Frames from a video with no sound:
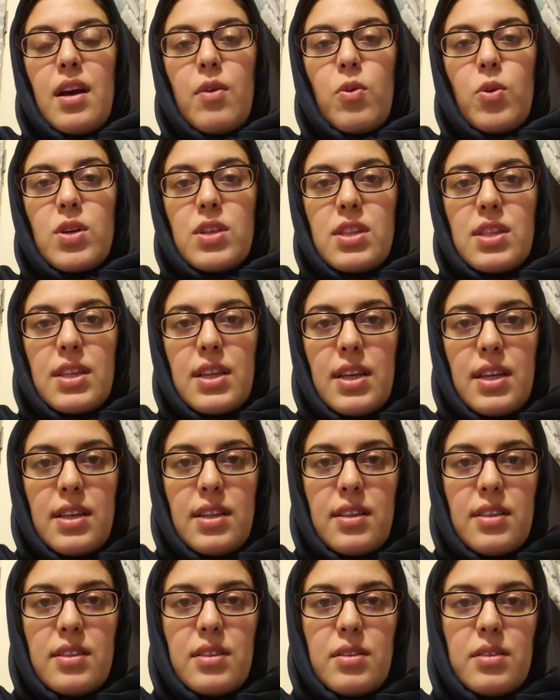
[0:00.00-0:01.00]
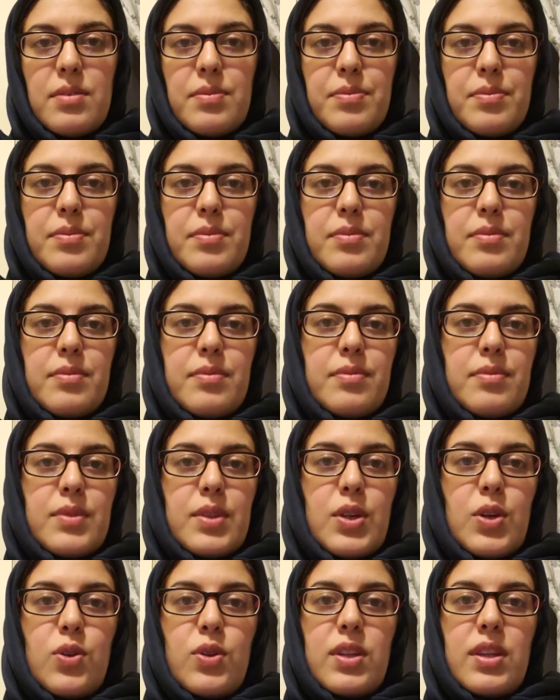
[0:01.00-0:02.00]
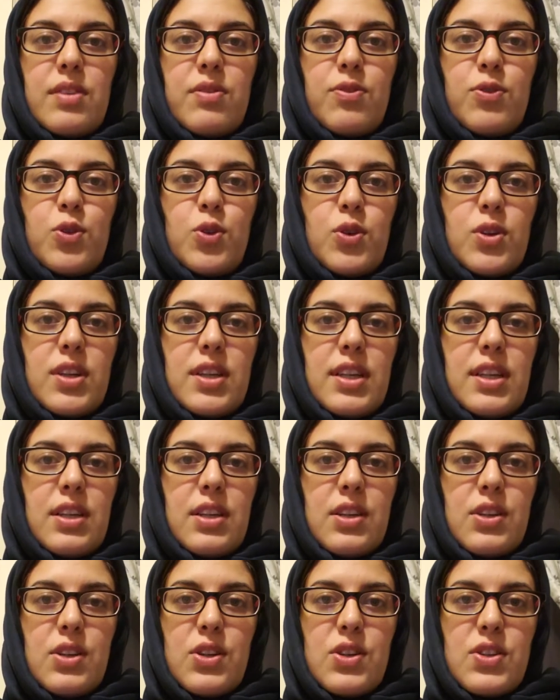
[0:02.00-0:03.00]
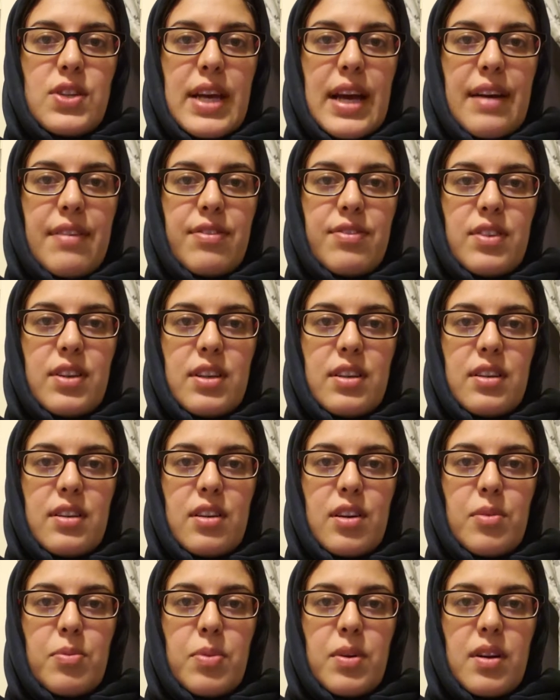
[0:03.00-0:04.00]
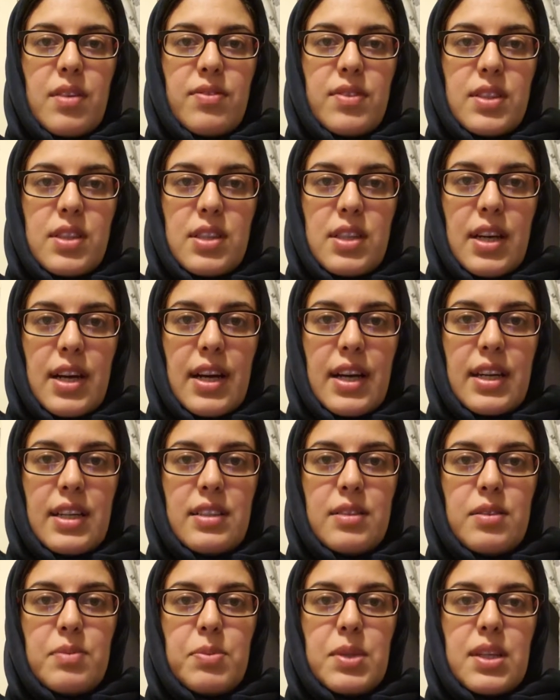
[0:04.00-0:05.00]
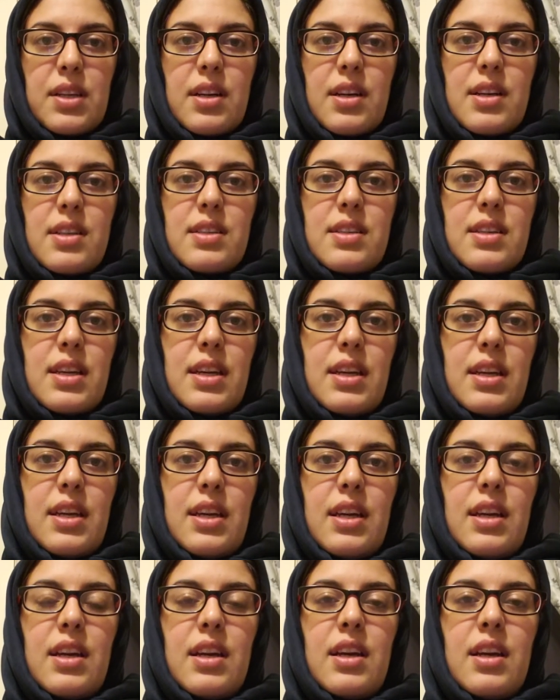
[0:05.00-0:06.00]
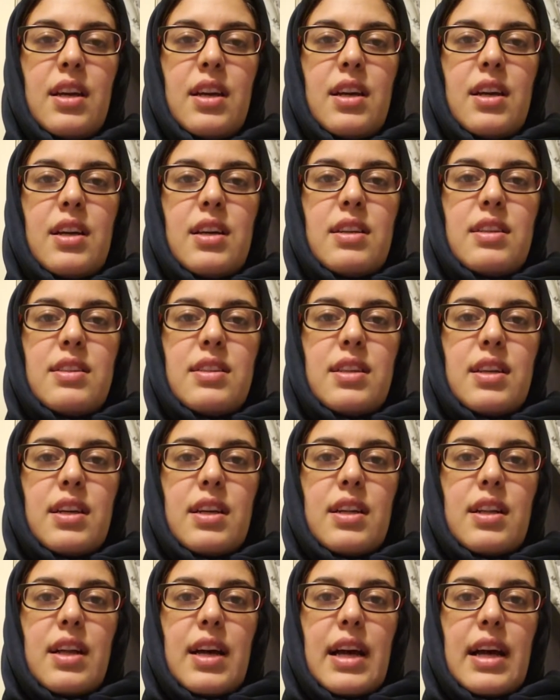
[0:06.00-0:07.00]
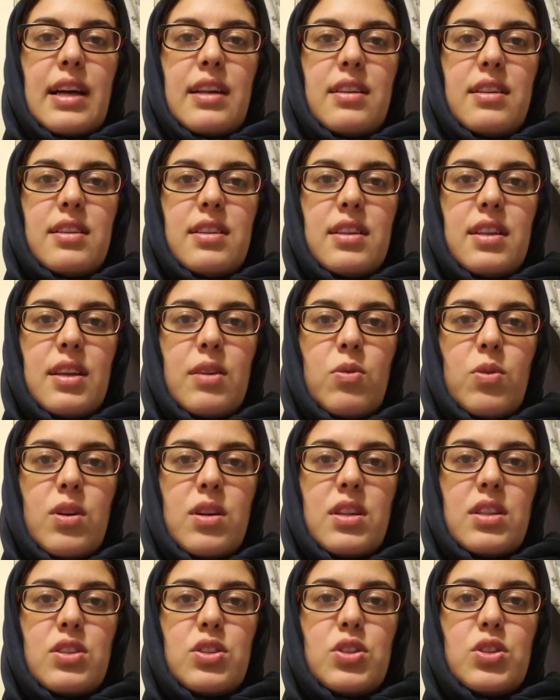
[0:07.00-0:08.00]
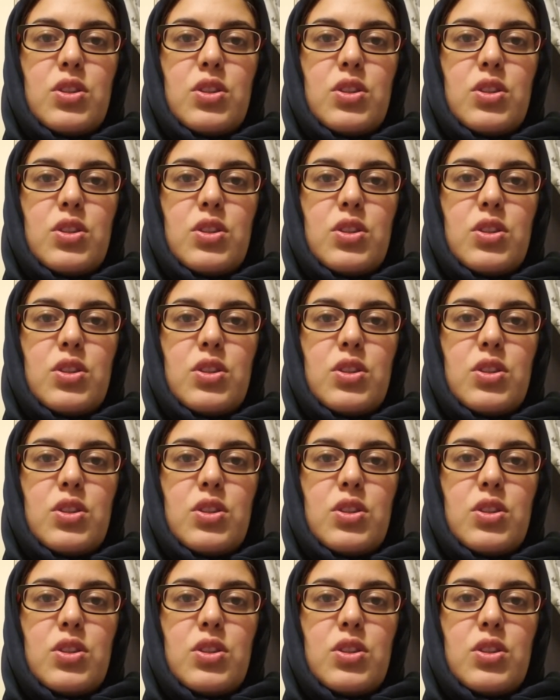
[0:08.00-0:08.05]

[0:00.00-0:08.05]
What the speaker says: was killed. Only 40 years after our prophet died, because he single-handedly wanted